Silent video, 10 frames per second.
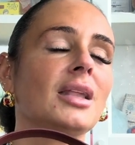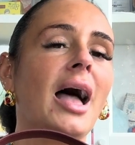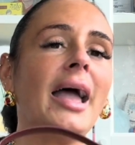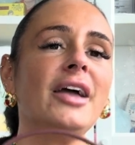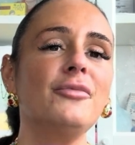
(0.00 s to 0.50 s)

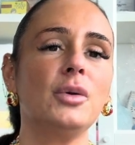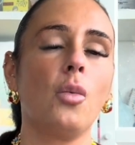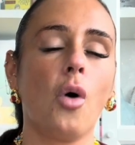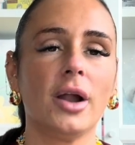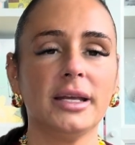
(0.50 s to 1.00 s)
I have been
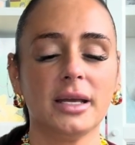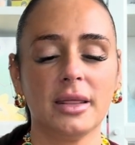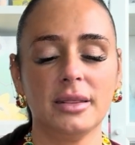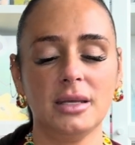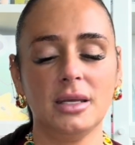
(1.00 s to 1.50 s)
wanting
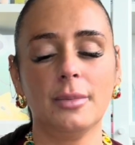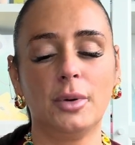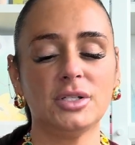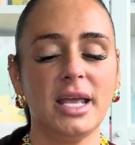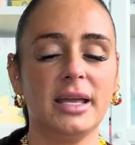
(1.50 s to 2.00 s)
the
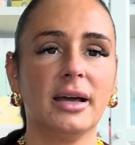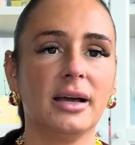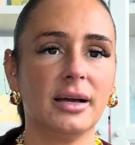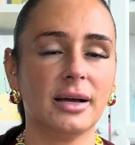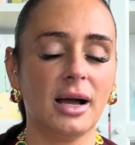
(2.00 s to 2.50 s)

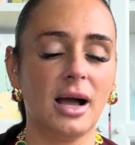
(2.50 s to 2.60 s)
Bottega,